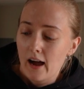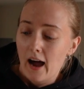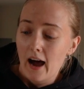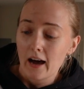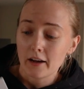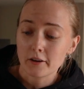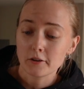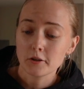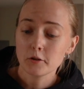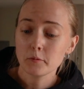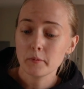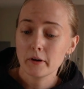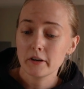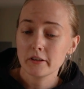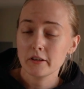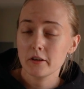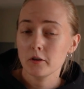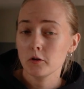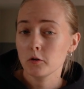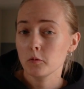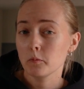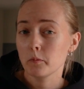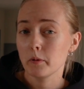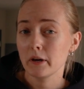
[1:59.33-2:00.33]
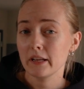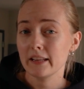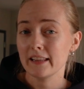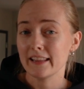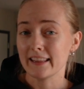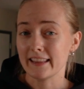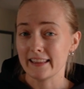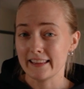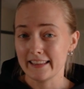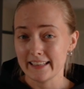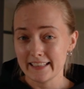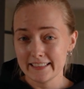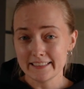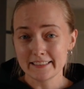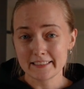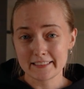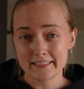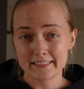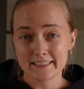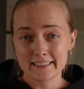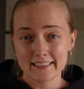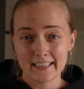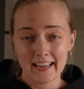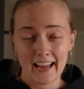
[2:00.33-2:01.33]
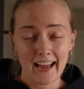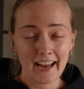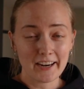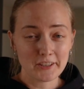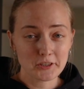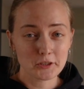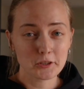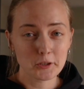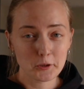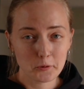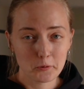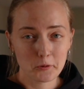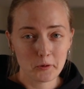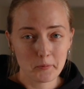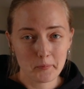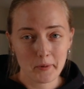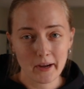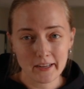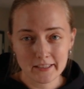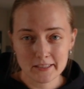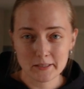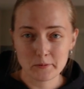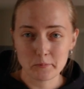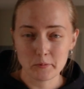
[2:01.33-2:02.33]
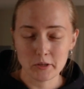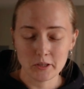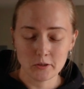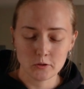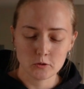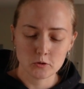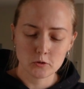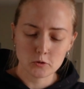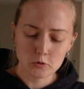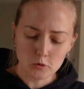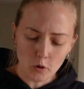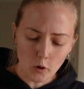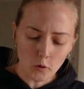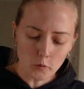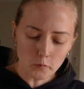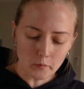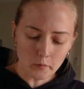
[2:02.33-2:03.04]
I don't know about you, but this actually reminds me so